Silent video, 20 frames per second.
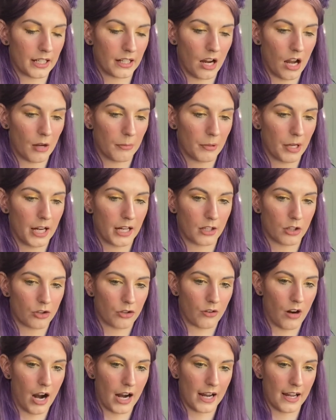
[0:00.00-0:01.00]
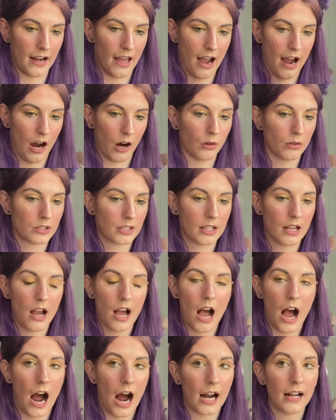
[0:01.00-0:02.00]
up and try it out.
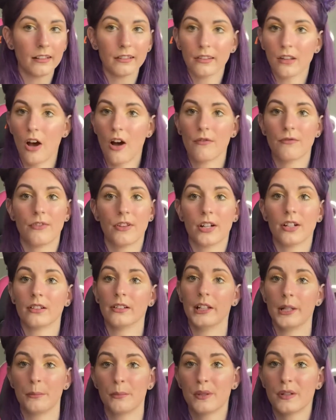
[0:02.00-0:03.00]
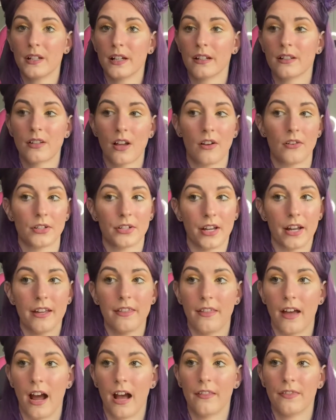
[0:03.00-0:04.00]
I love their lipsticks, I'll say
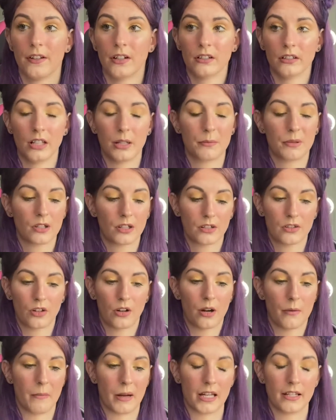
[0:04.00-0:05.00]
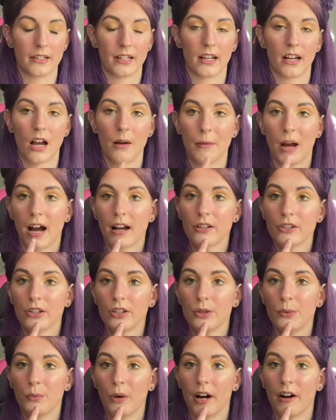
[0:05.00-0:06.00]
that. Their lipsticks are amazing. I'm
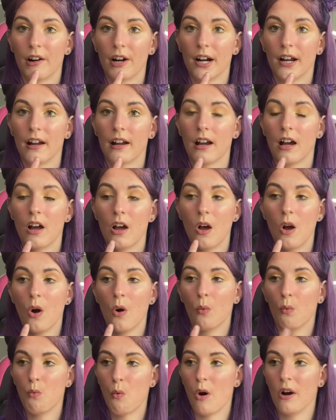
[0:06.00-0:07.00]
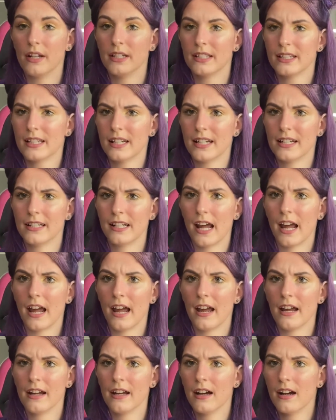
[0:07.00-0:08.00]
actually wearing one
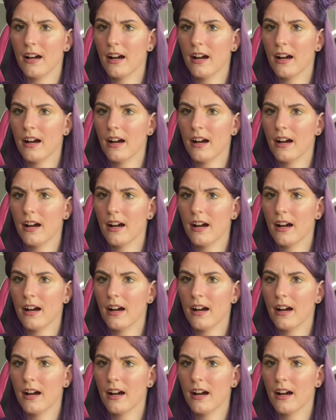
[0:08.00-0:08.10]
today.